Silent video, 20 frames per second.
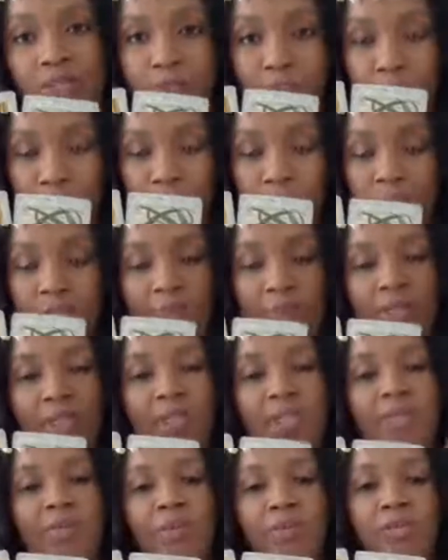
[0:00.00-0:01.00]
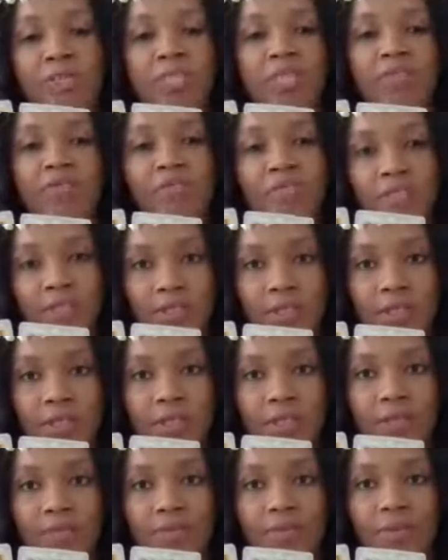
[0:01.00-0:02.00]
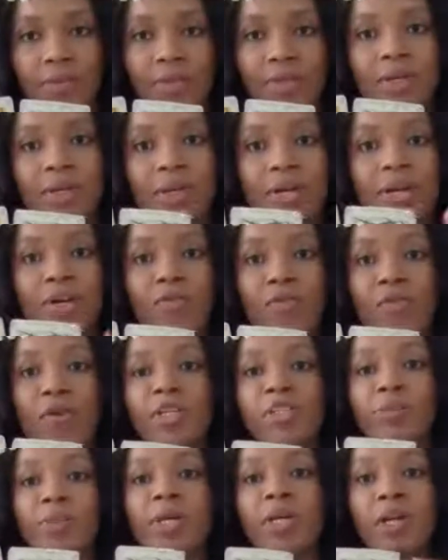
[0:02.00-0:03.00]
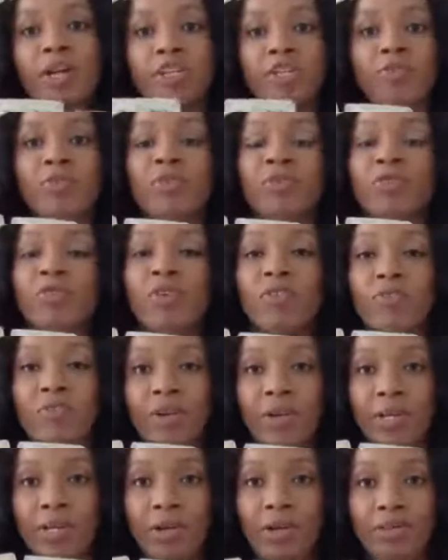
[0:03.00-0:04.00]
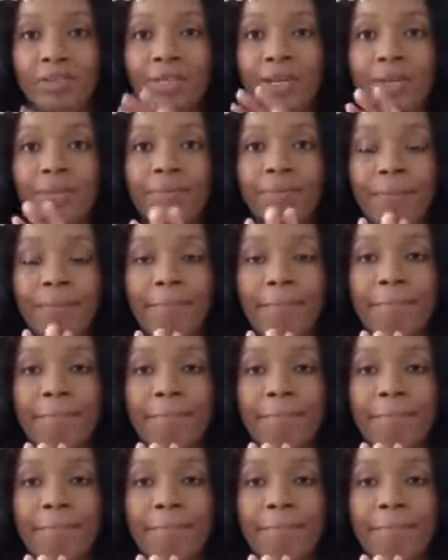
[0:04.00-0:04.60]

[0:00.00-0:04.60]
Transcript: spiritually, mentally, emotionally, and physically, of what's been comfortable for a very long time.